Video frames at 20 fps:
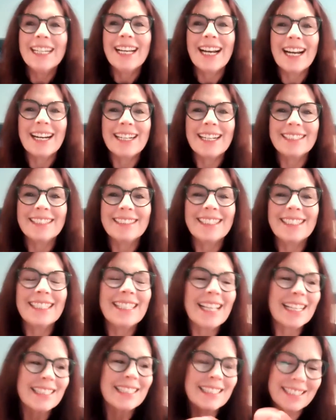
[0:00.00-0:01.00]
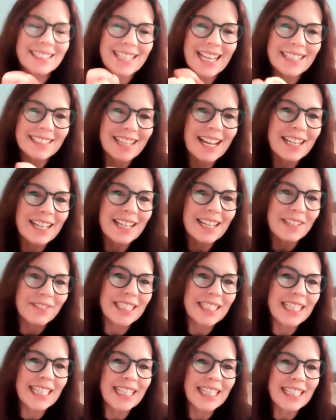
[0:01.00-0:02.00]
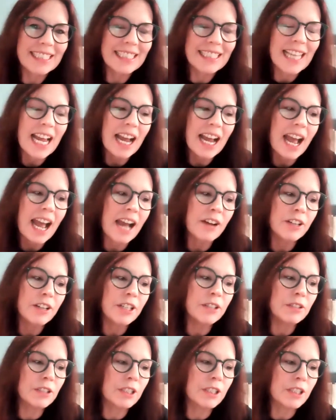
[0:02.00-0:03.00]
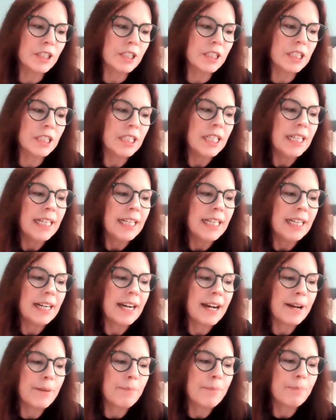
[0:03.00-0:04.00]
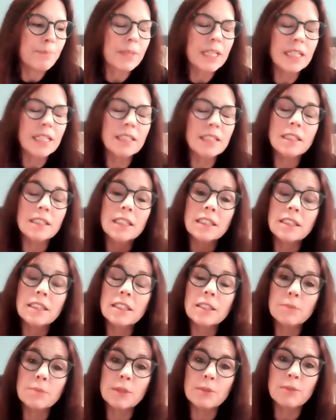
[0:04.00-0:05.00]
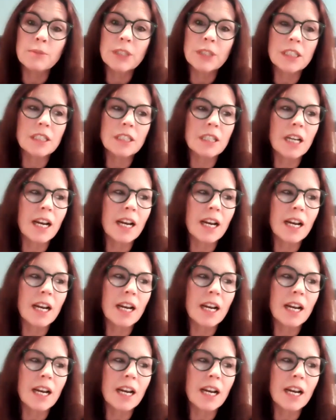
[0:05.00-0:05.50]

And that's kind of the key. It's how do you learn in systems which,